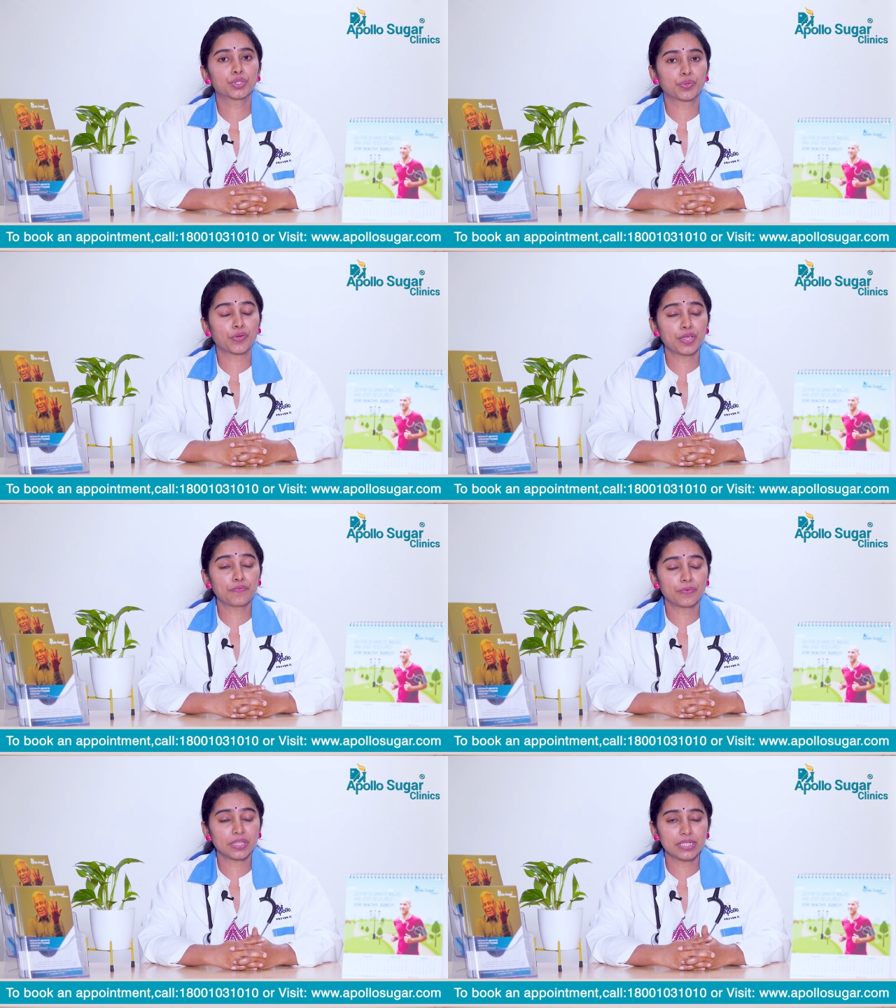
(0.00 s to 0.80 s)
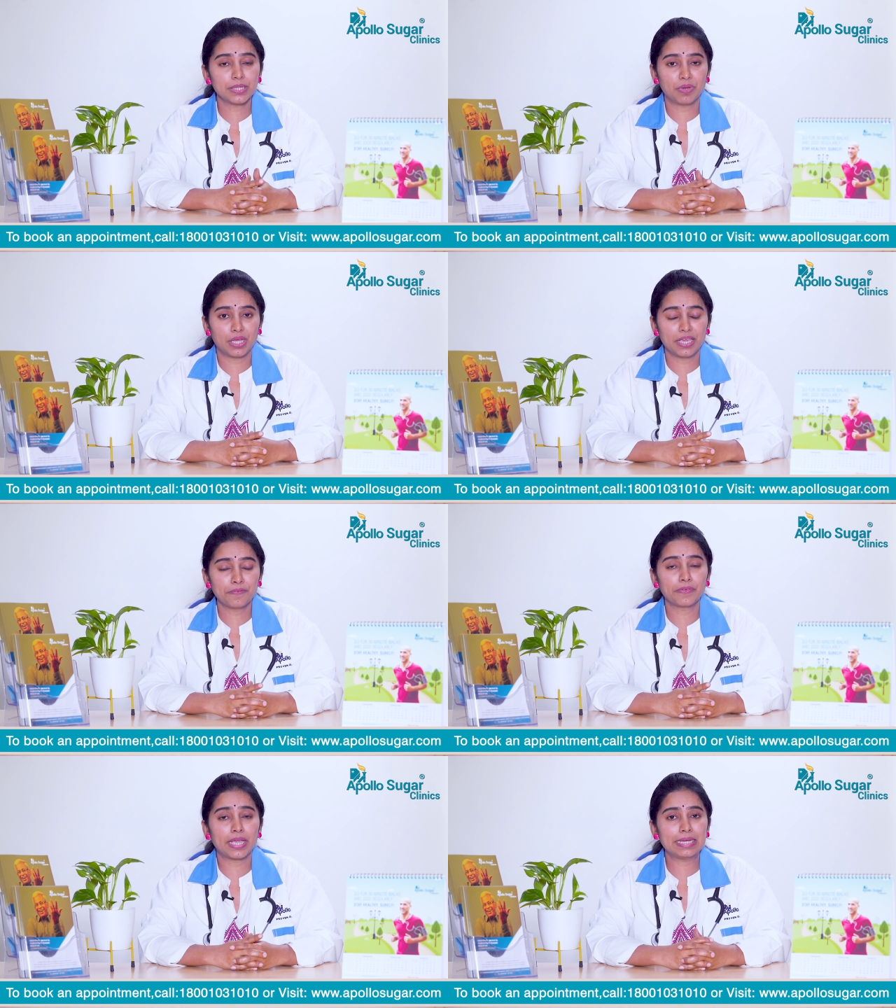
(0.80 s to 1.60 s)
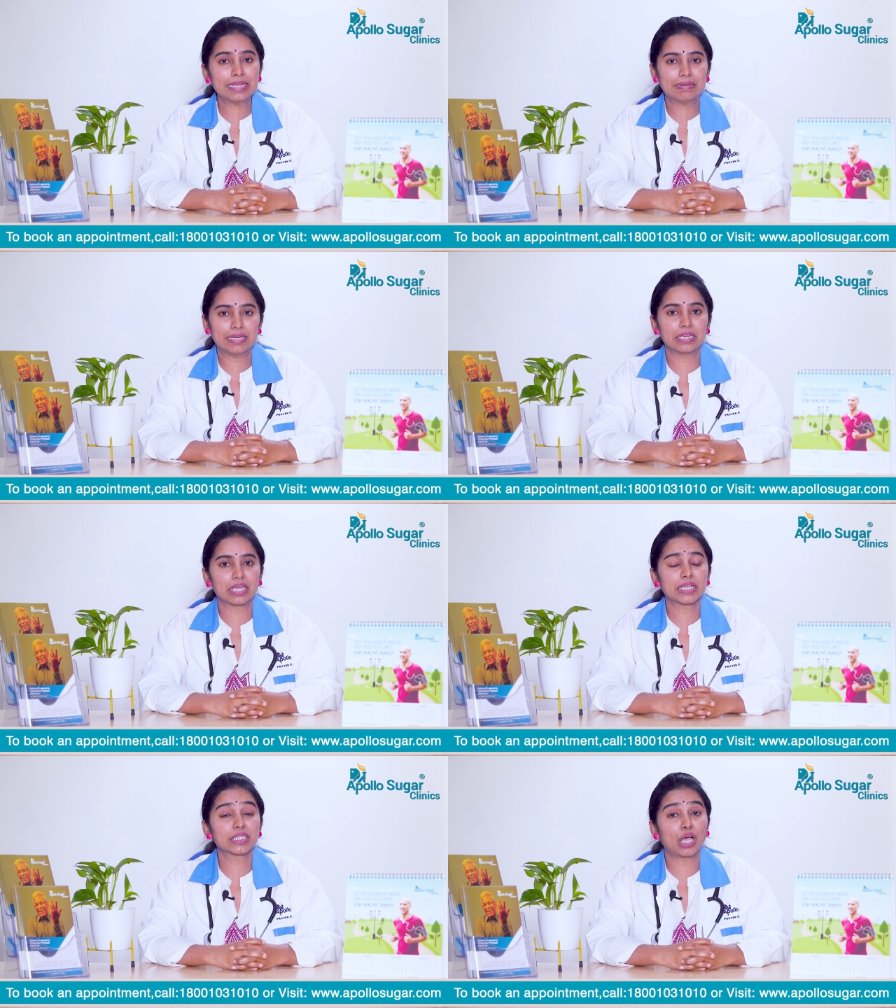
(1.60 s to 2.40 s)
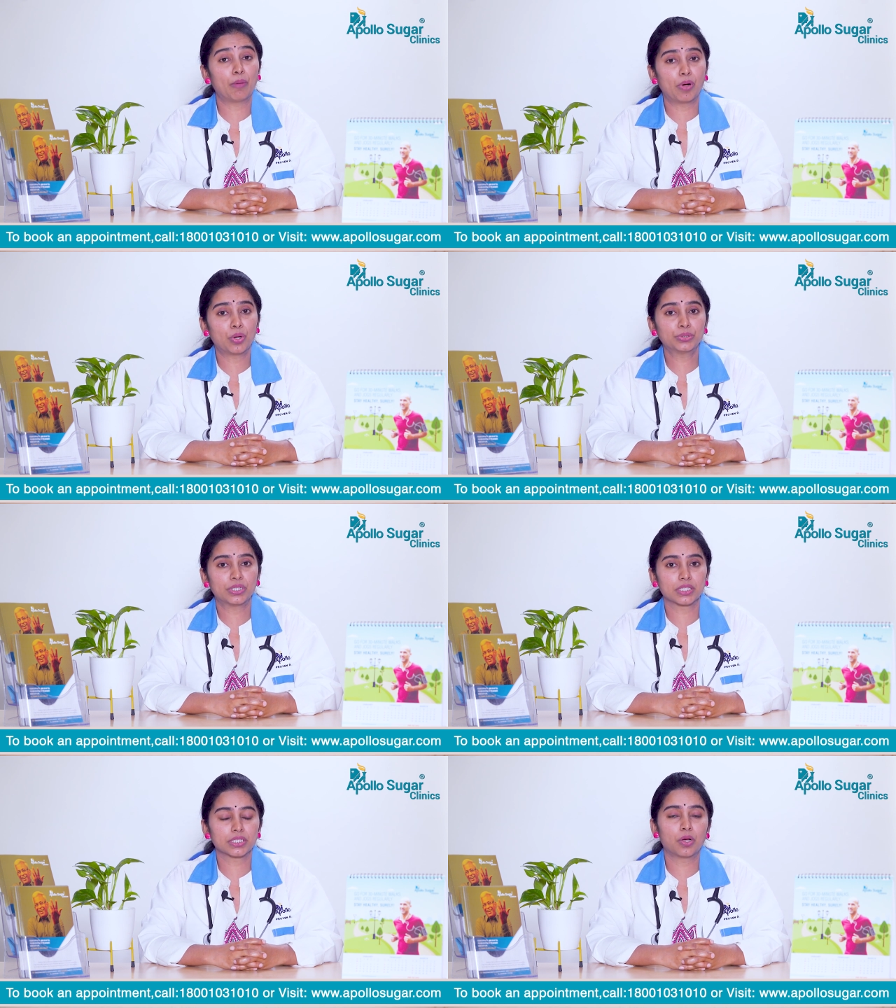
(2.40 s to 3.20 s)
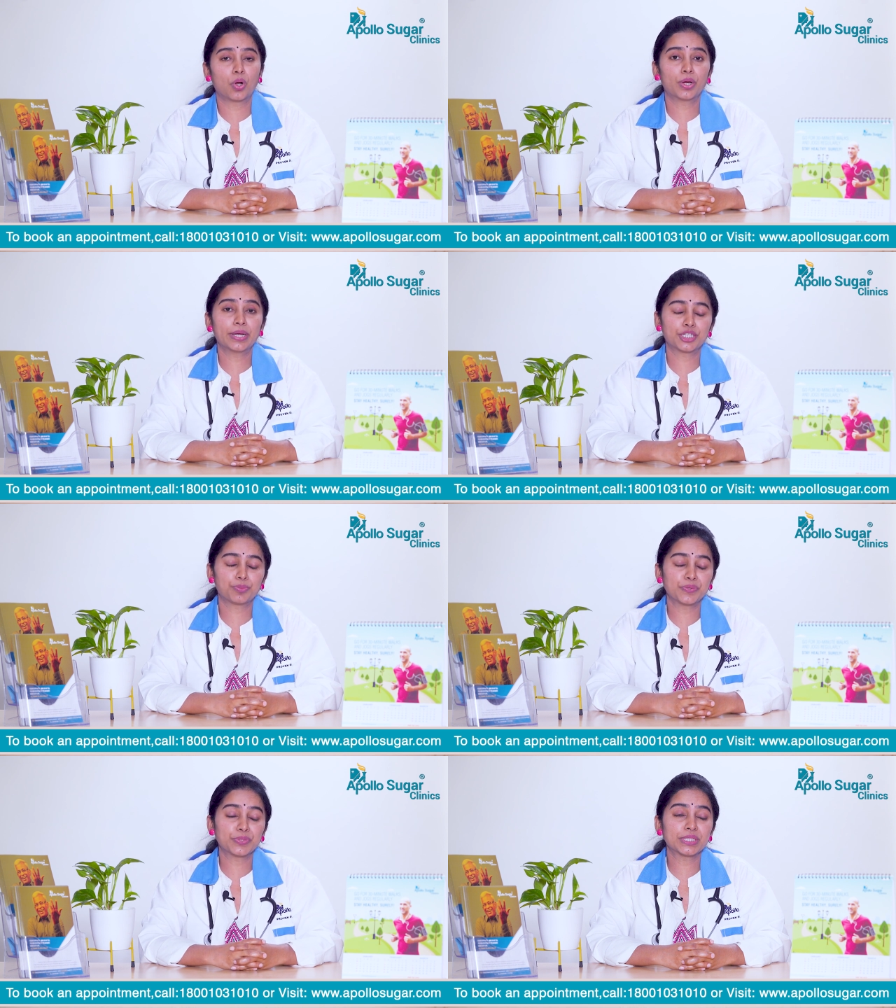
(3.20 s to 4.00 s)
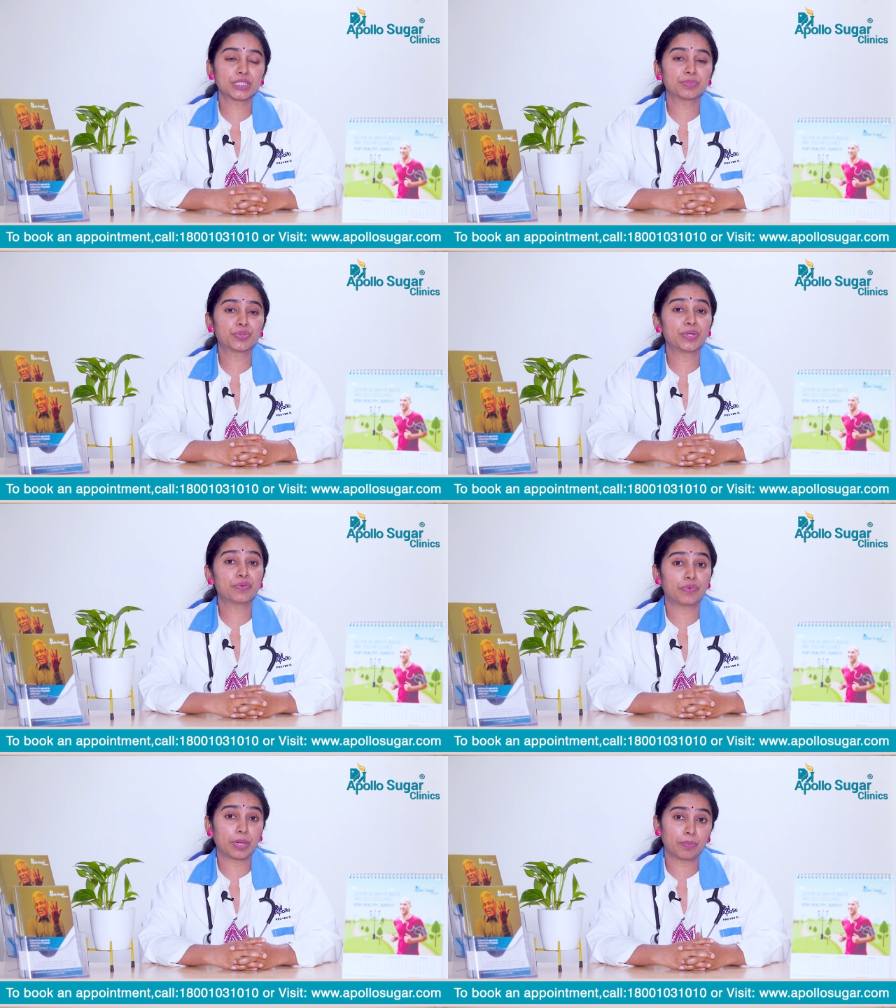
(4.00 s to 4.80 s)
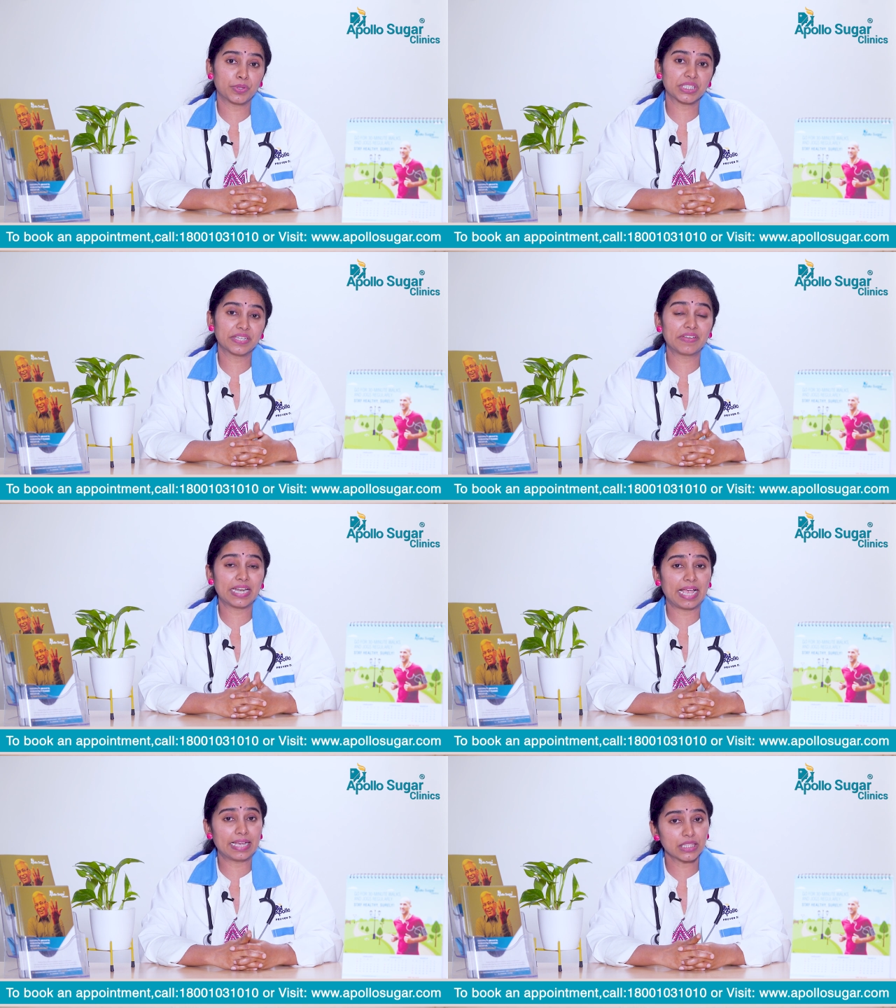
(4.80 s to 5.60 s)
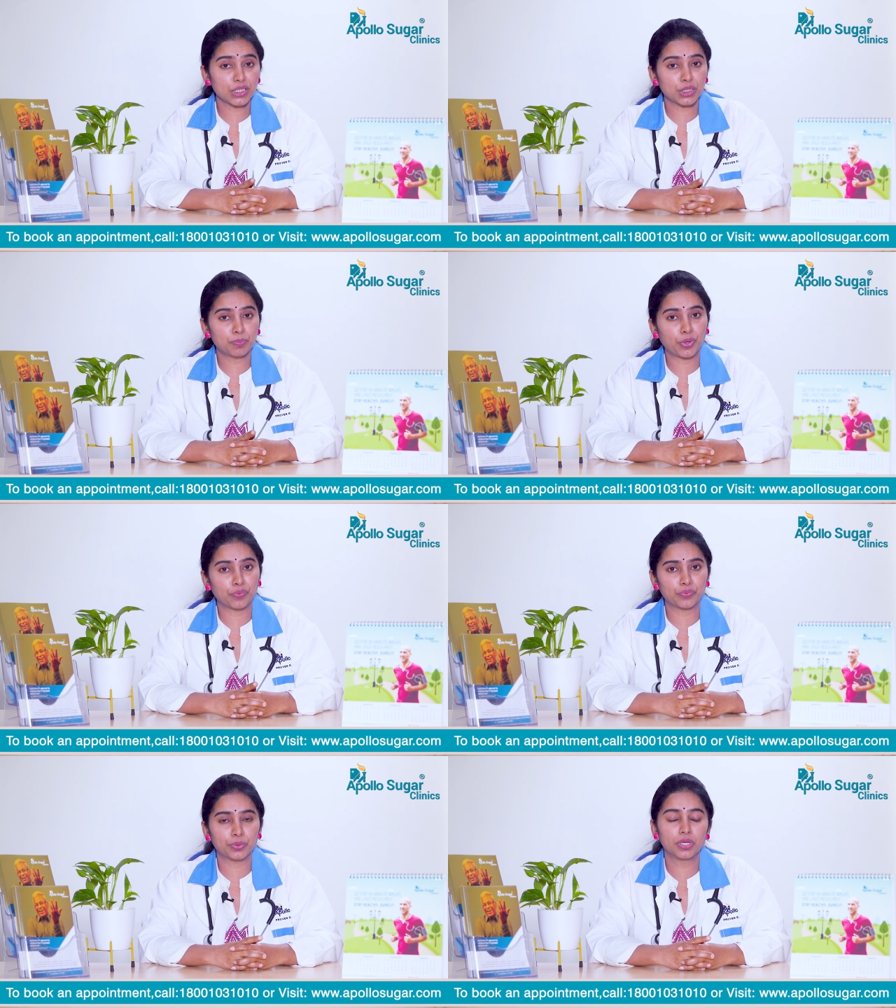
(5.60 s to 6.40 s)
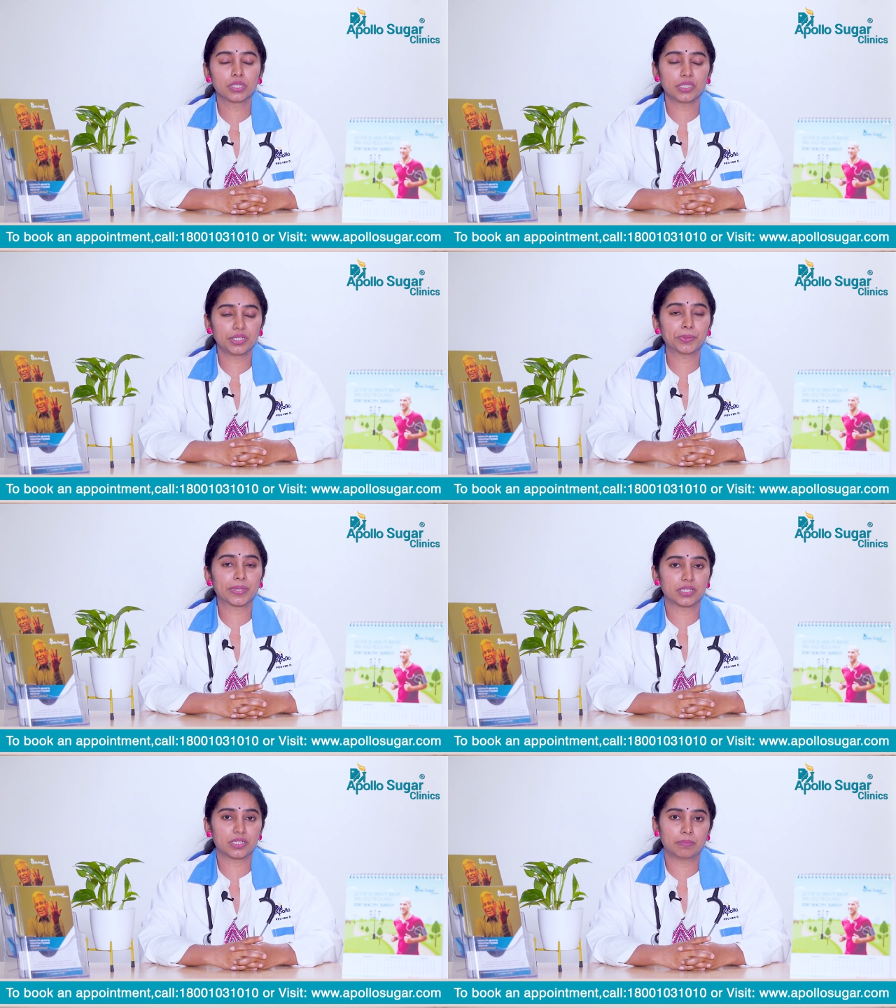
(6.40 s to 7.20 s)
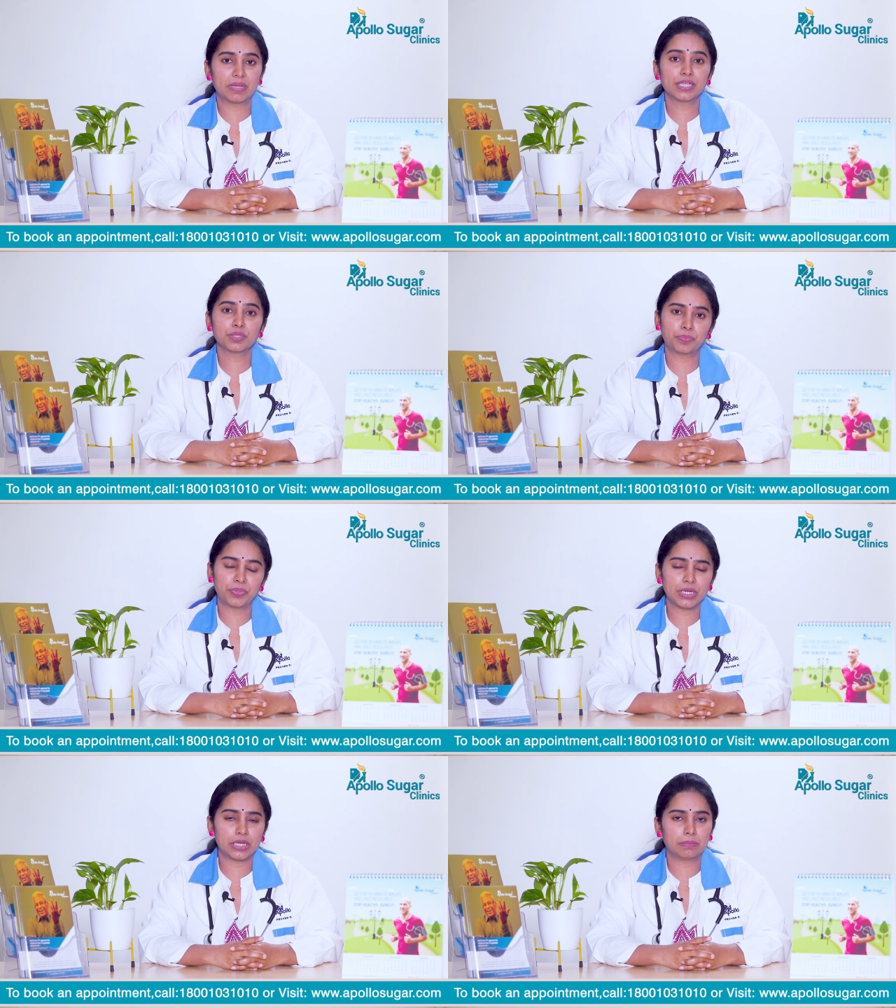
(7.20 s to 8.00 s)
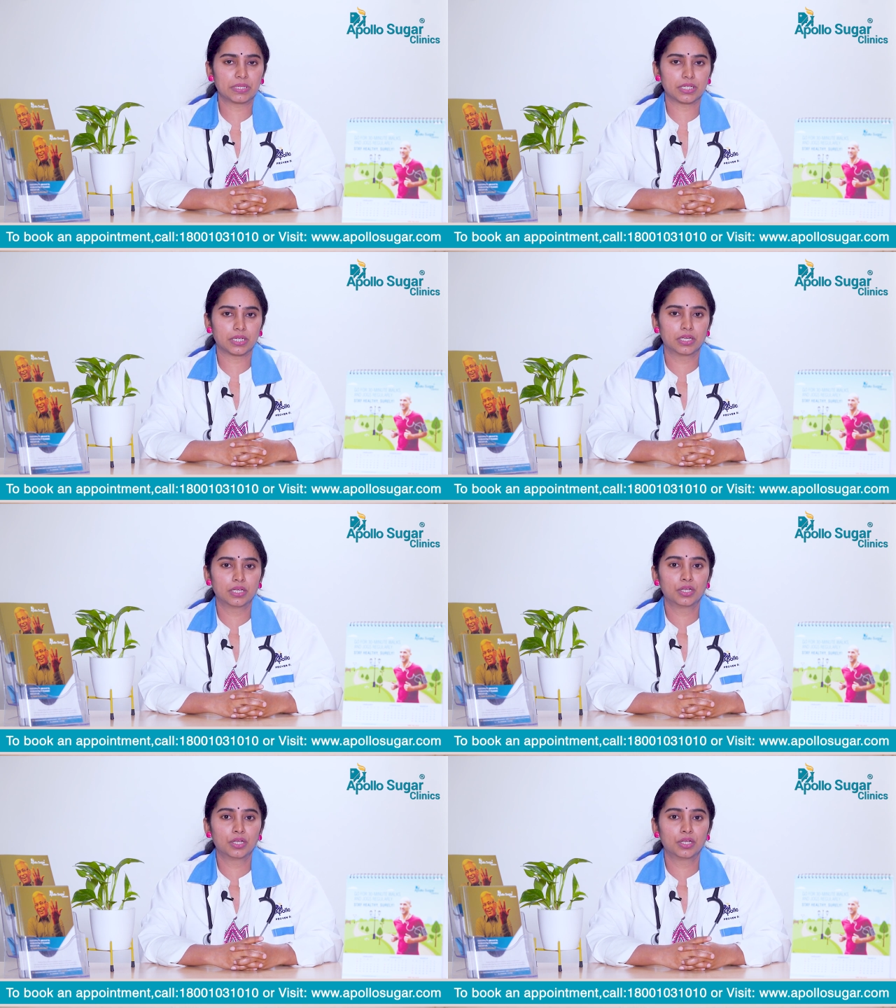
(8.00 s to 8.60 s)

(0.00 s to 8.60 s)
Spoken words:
So if any reading is above this, or HbA1c is between 5.7 and 6.4, then you can term as prediabetic.